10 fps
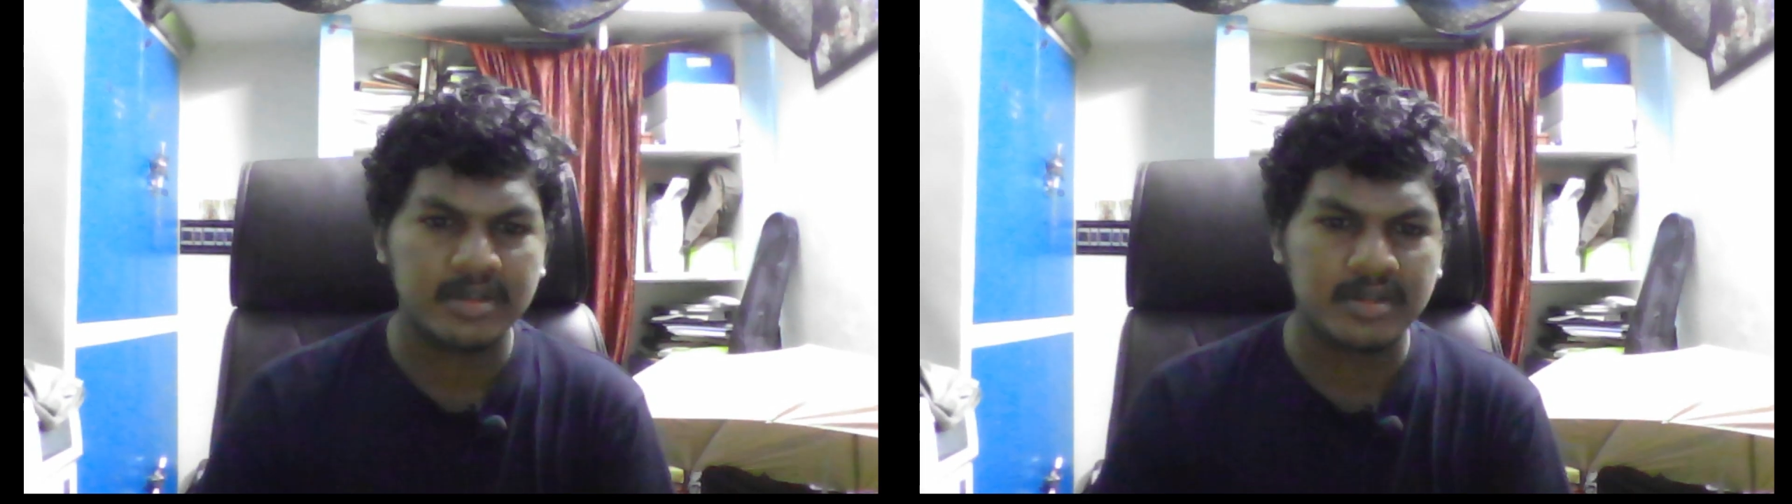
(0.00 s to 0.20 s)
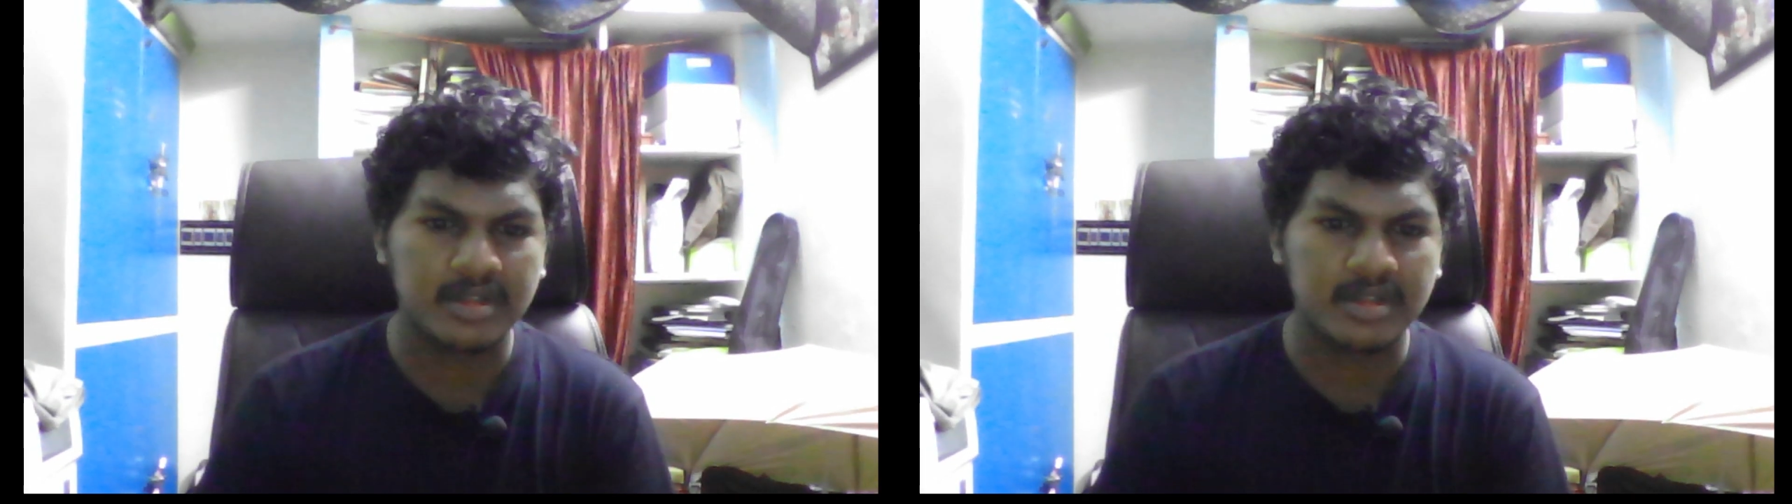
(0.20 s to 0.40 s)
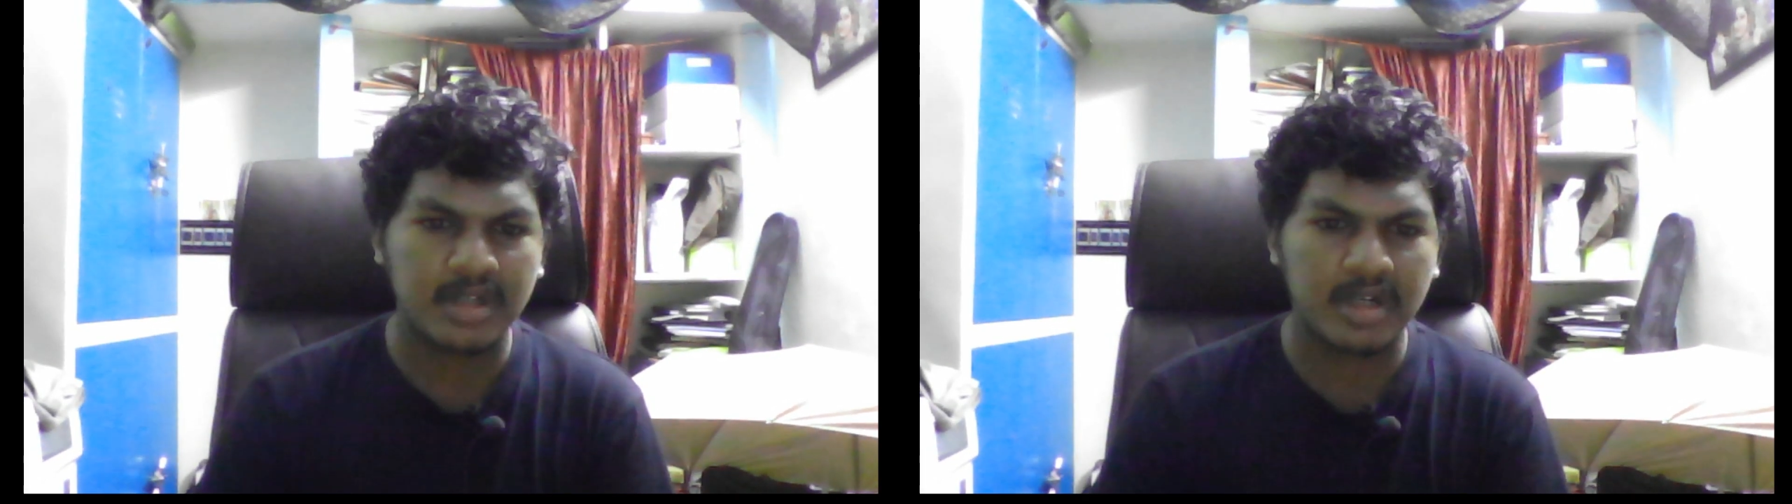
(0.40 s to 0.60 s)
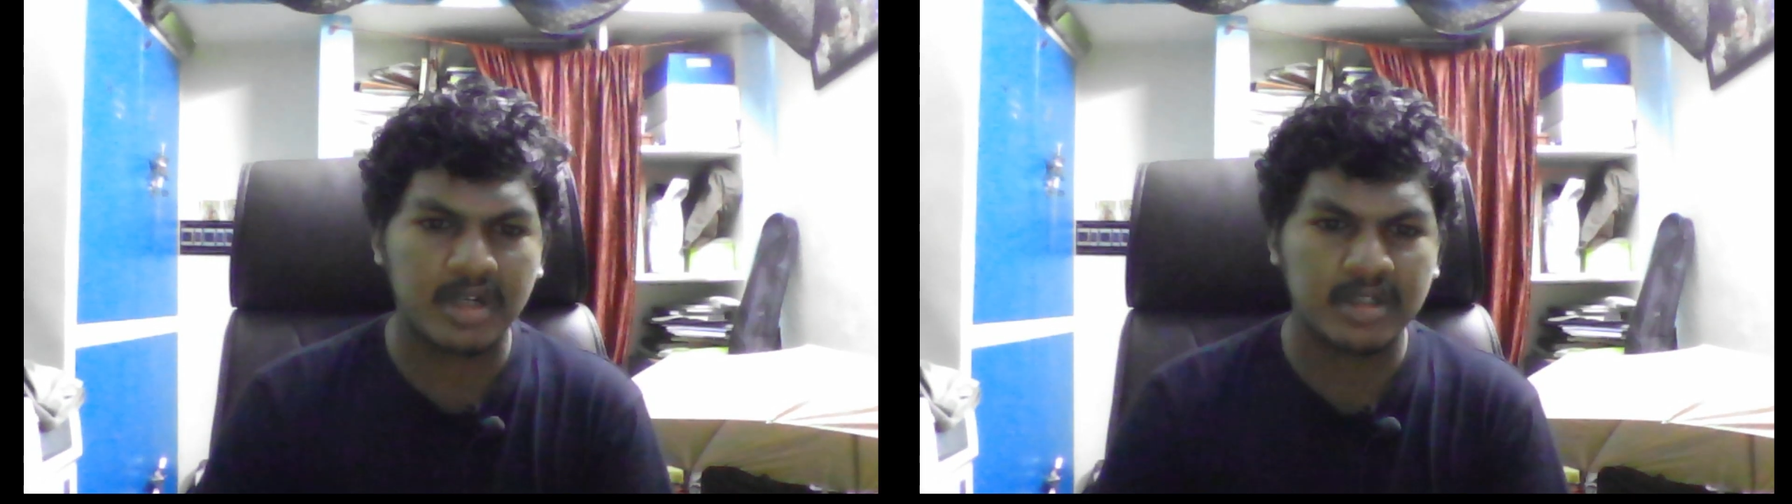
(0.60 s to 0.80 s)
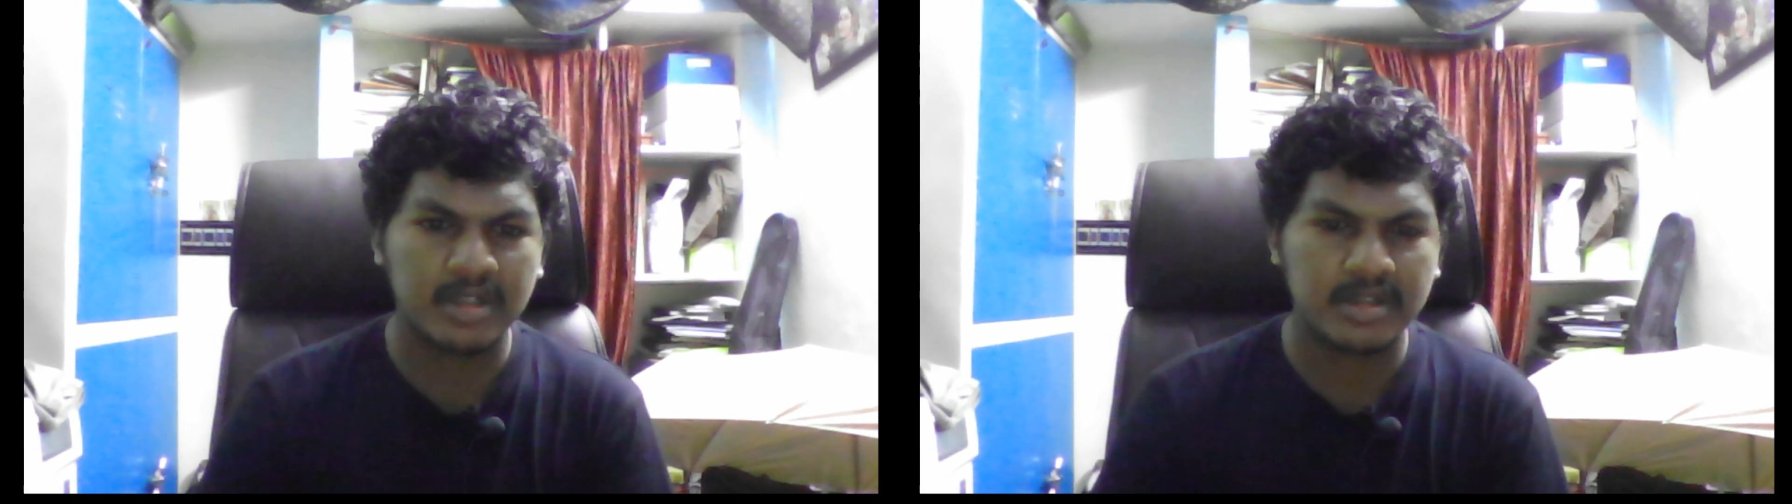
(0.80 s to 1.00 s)
learned
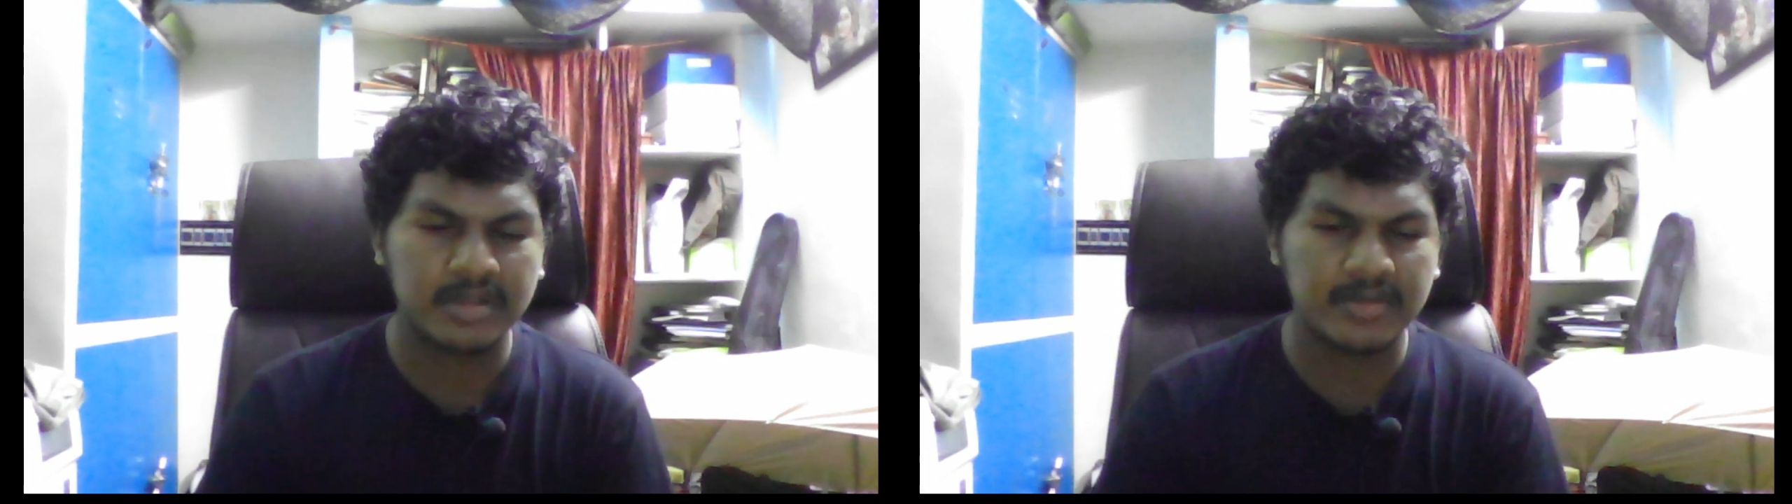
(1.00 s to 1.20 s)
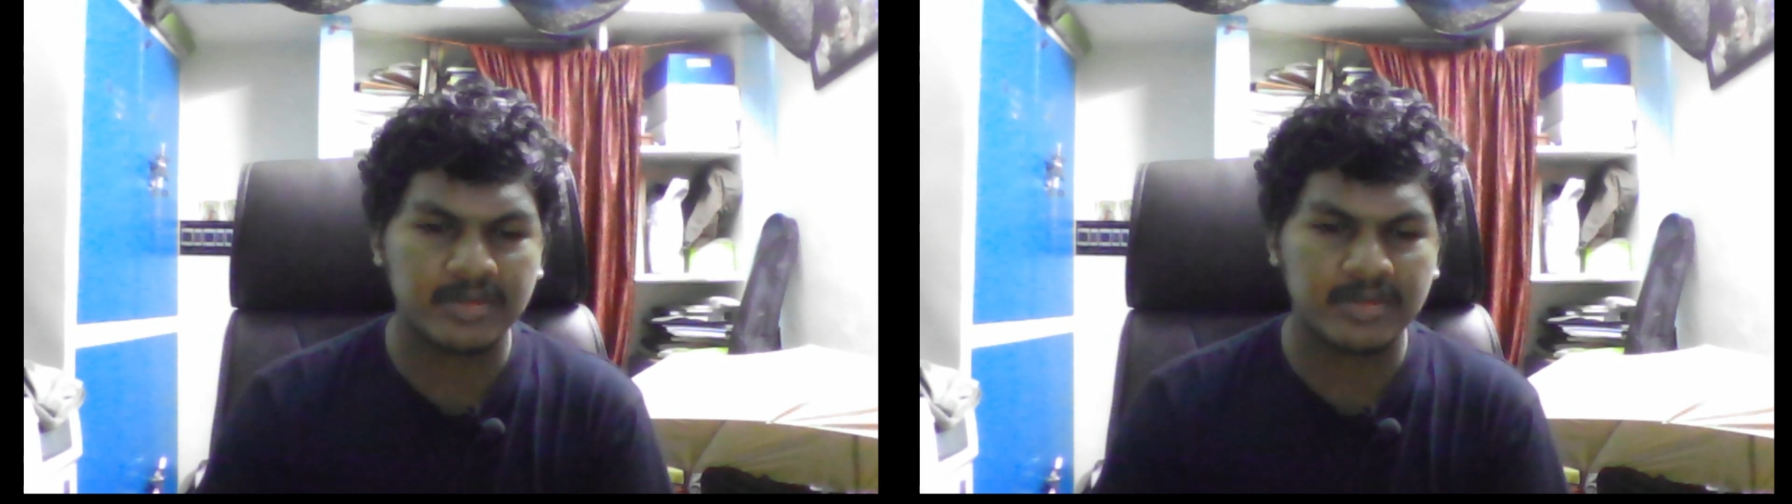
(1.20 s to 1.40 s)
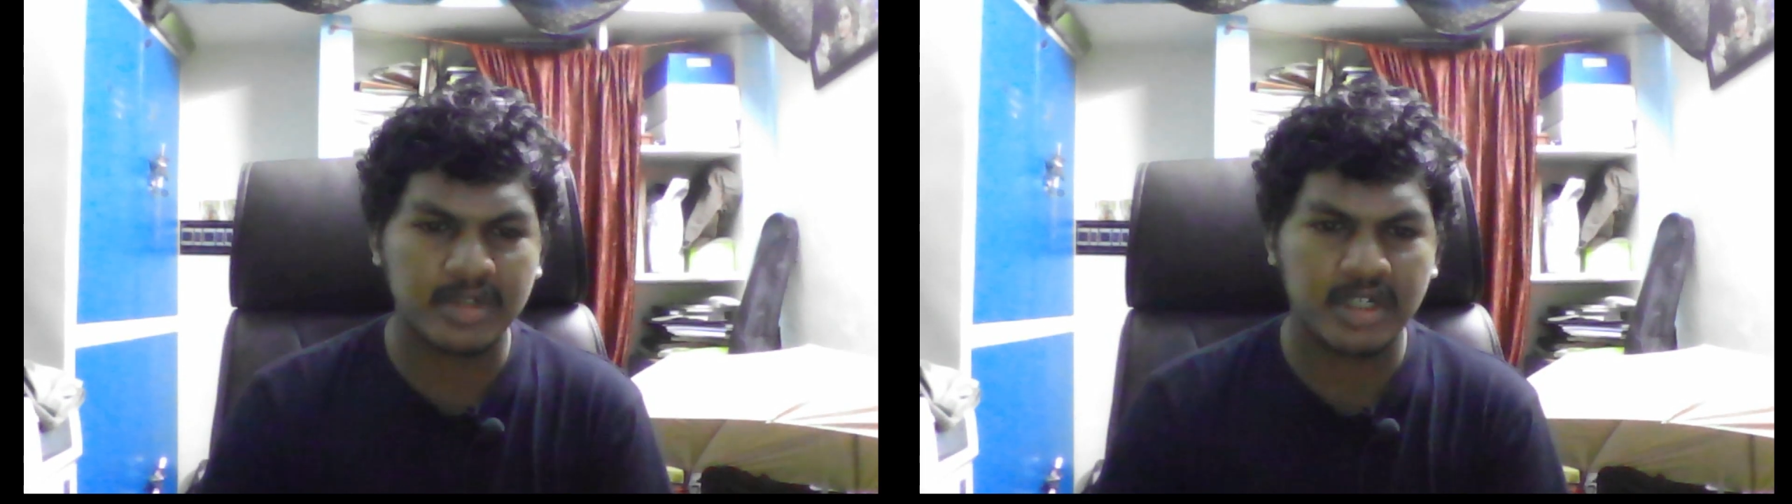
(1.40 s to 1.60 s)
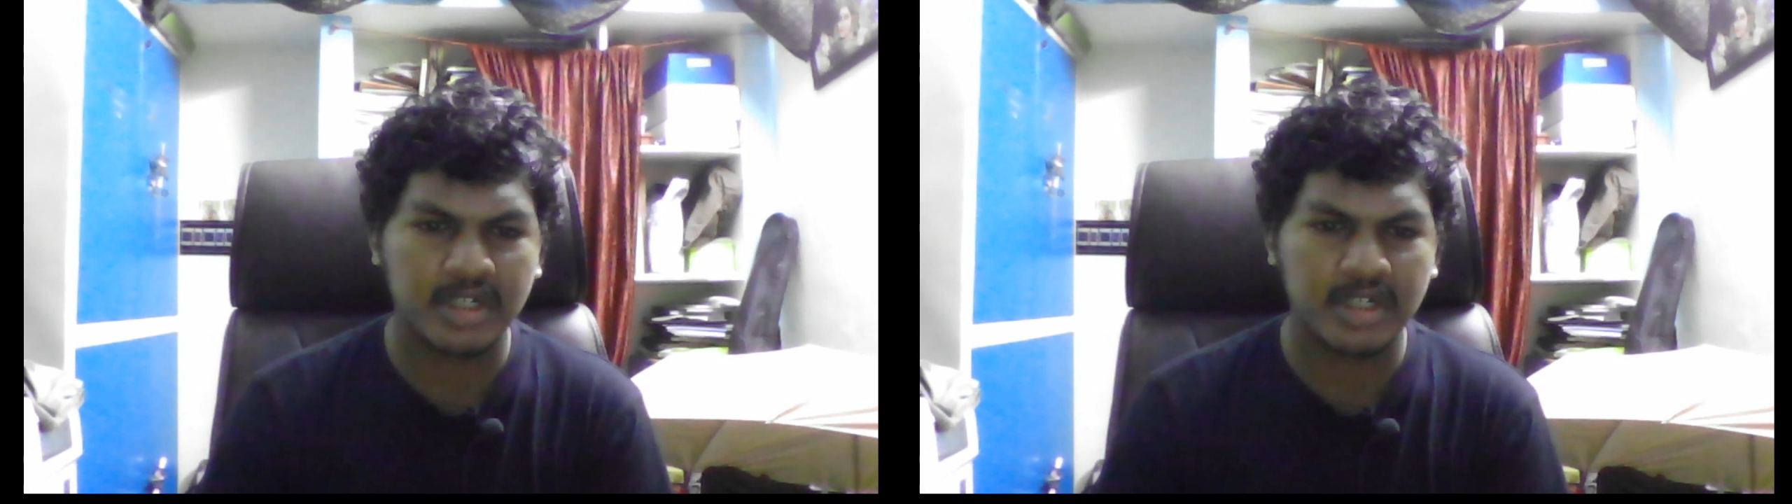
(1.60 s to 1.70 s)
written